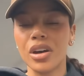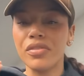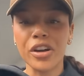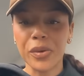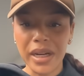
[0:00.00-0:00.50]
I
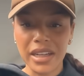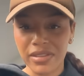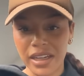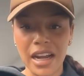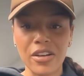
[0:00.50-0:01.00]
very quickly
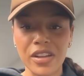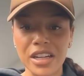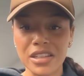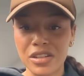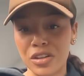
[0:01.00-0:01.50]
figured out that
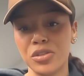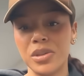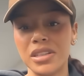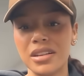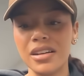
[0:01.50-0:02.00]
it's a tongue
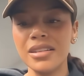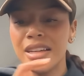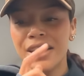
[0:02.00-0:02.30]
twister.